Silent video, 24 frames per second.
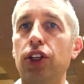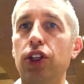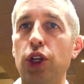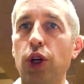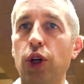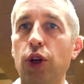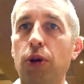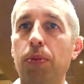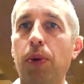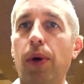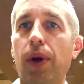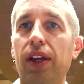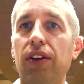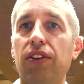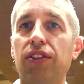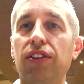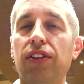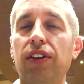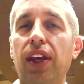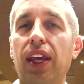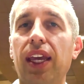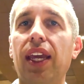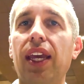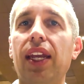choke
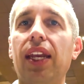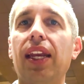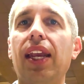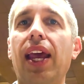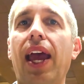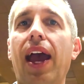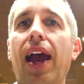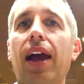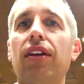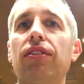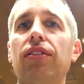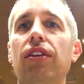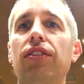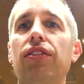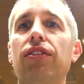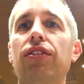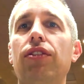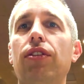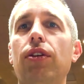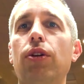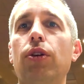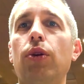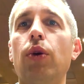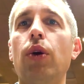points and getting access
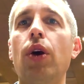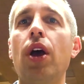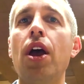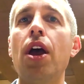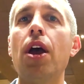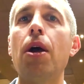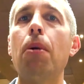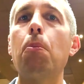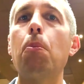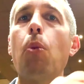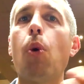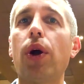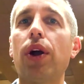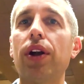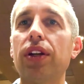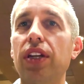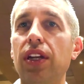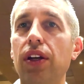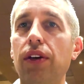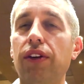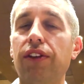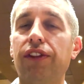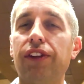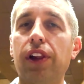to more
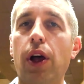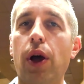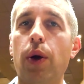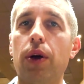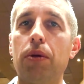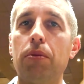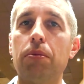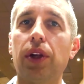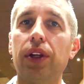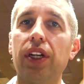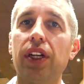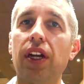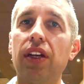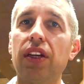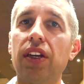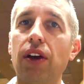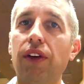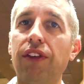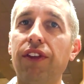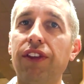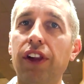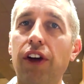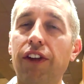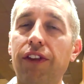deal flow and building a
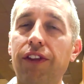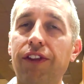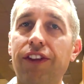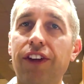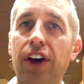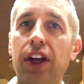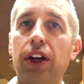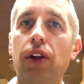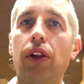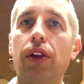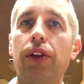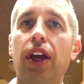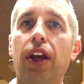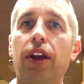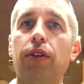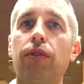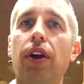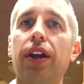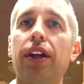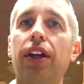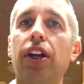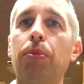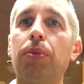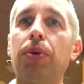deal flow funnel and
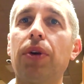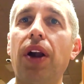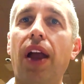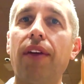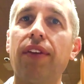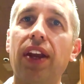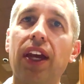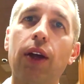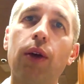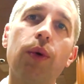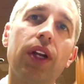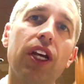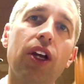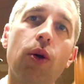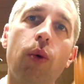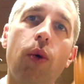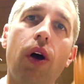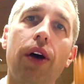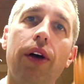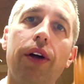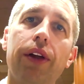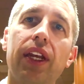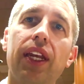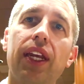running a private equity
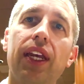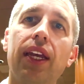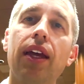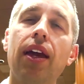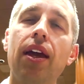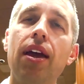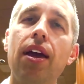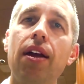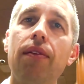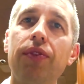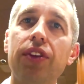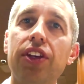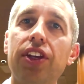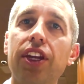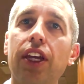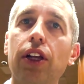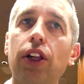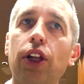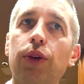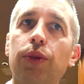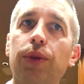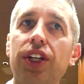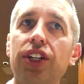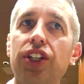quality
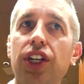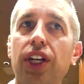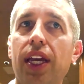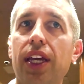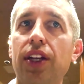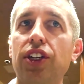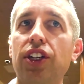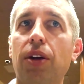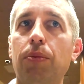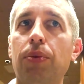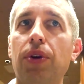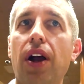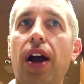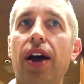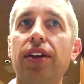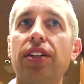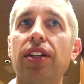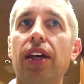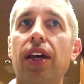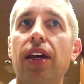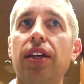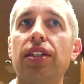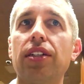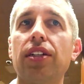deal origination
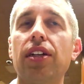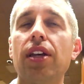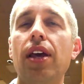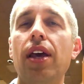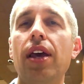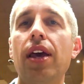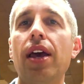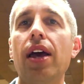process.